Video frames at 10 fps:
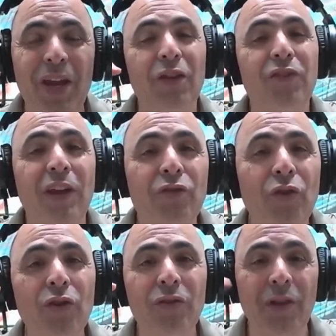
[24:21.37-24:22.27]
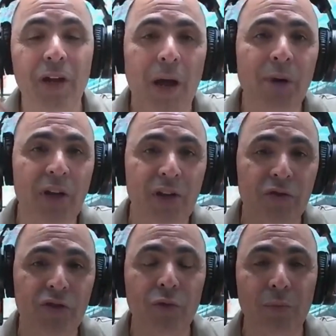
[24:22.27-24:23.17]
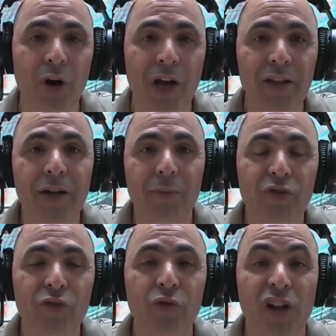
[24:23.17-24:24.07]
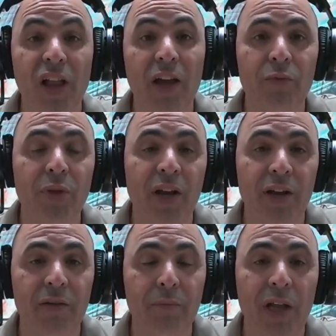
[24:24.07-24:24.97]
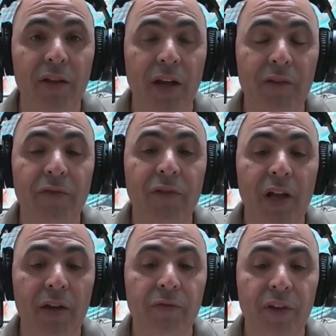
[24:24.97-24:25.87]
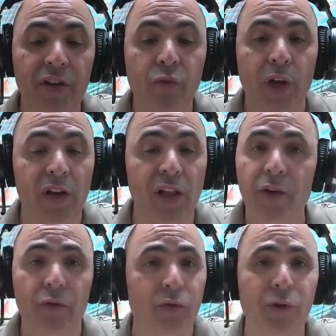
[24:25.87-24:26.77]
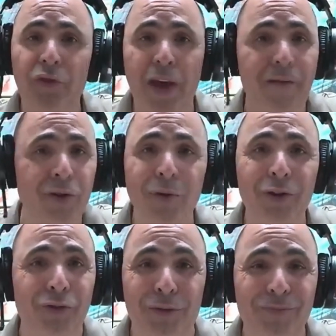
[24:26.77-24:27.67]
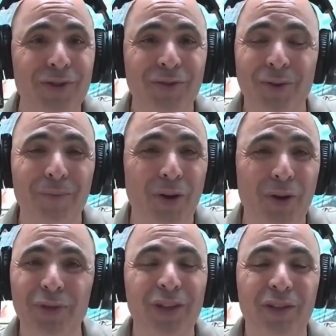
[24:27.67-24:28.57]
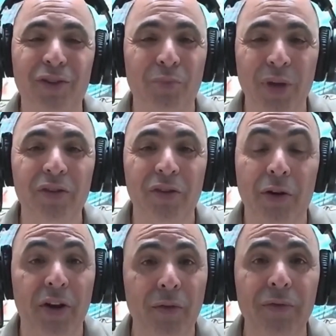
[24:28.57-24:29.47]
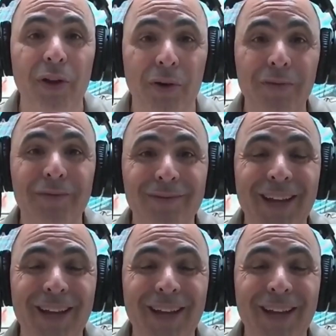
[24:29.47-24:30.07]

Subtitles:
is they took, I'm a student pilot, I'm a student glider pilot. I fly fixed wing gliders, which have no engine. So I'm completely dependent on airflow.